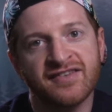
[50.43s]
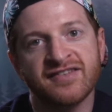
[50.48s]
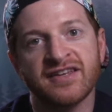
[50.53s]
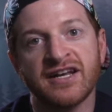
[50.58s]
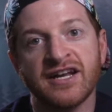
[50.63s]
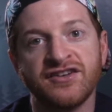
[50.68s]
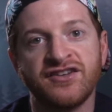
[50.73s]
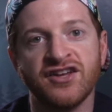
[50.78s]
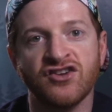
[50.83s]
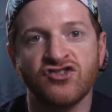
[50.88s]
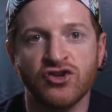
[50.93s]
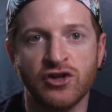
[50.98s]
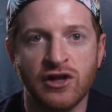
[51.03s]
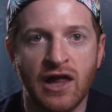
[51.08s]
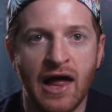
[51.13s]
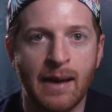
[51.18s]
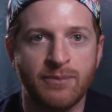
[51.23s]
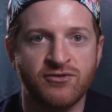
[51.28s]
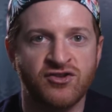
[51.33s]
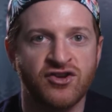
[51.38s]
is an additional
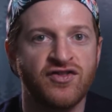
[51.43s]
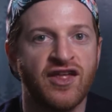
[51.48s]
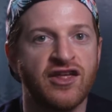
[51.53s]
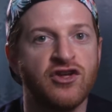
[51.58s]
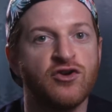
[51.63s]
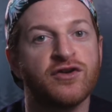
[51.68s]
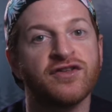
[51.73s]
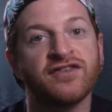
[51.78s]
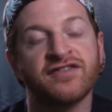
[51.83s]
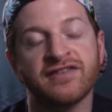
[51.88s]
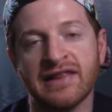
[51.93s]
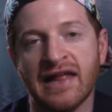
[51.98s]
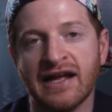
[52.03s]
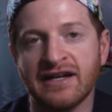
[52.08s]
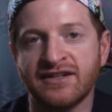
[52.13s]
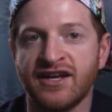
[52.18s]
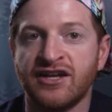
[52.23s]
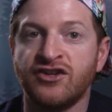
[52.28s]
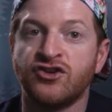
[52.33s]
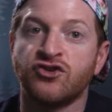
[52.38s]
option that you can
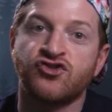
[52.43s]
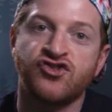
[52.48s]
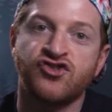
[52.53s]
select in your